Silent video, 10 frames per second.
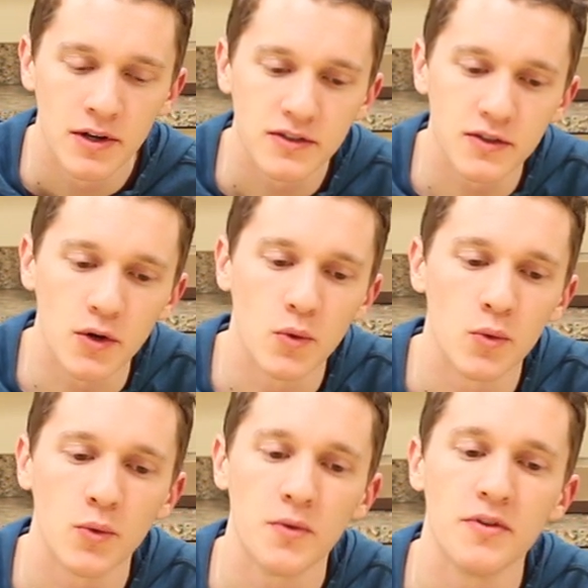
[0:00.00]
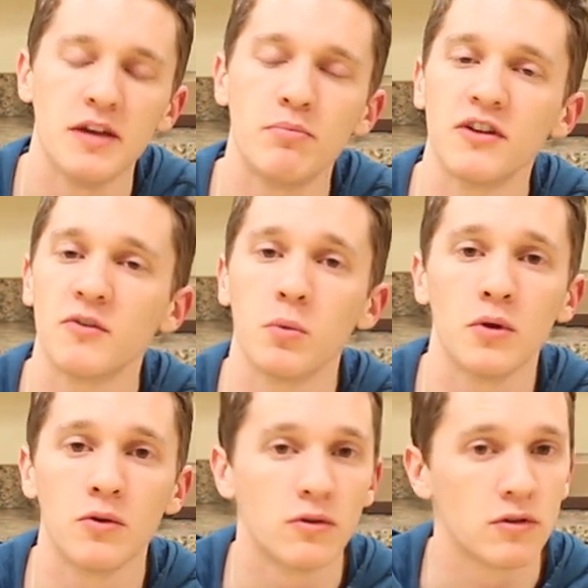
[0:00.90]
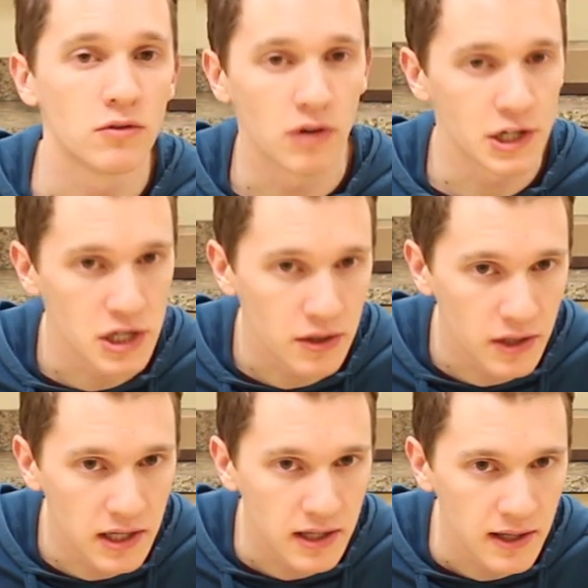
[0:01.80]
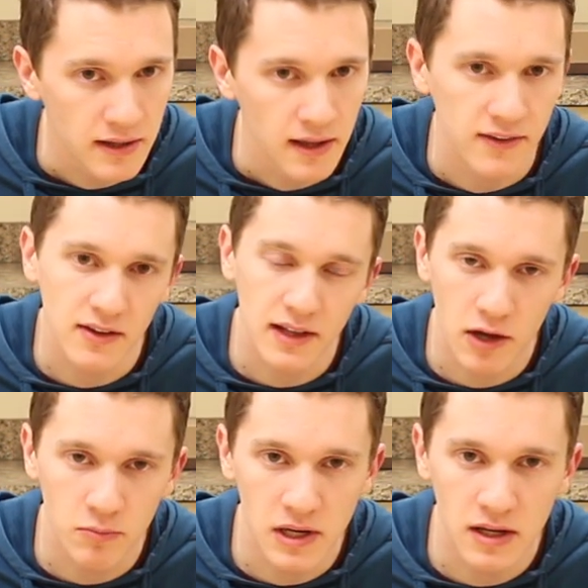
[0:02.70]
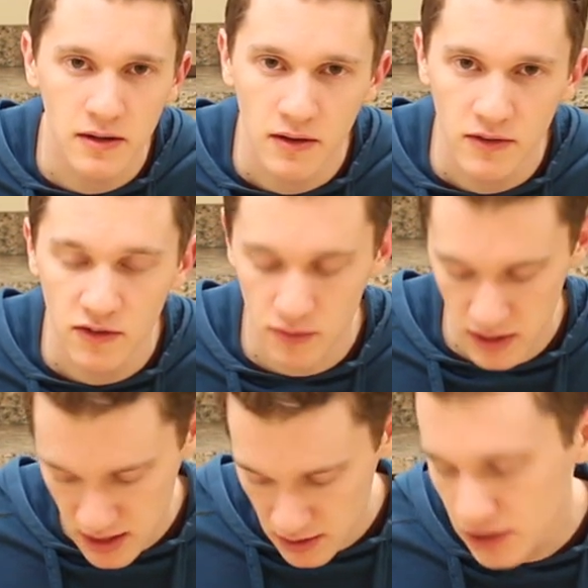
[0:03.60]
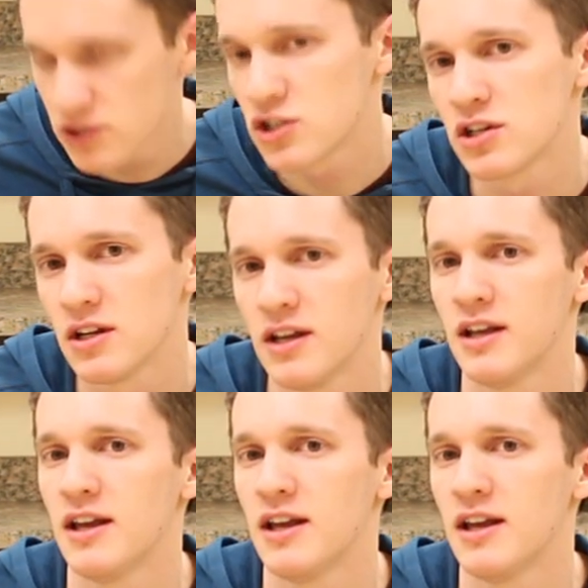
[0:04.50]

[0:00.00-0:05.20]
So the principal grudgingly has allowed me to eat lunch